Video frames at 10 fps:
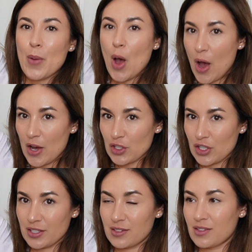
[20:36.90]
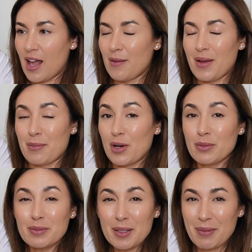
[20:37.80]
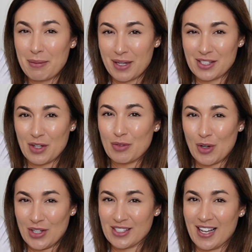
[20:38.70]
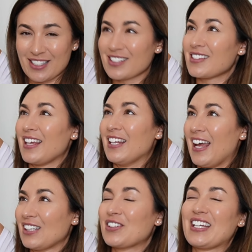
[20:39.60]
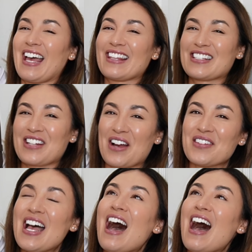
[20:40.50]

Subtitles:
purchase, I probably made myself cross-eyed just then, like looking at the strap.